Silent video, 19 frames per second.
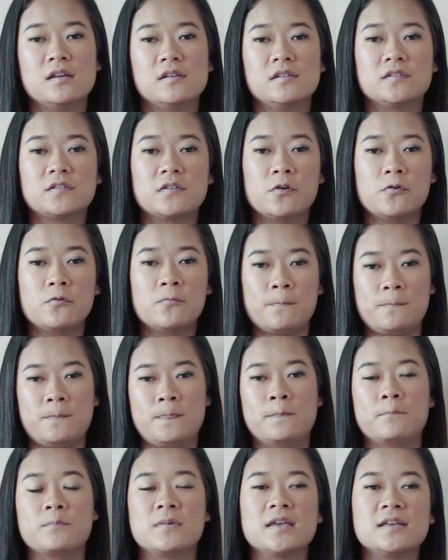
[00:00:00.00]
So
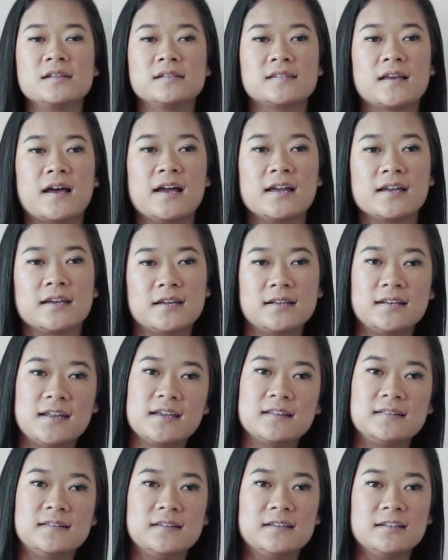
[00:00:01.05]
me and Ty
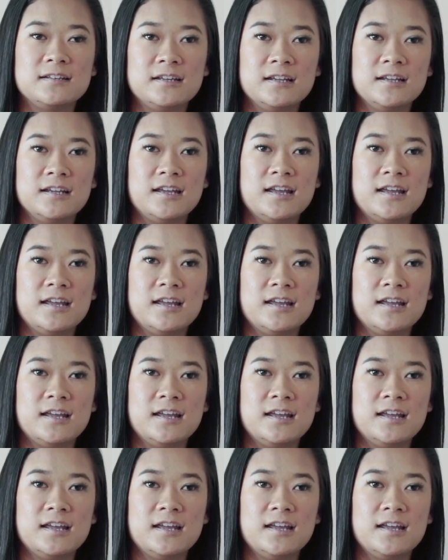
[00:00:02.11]
connected,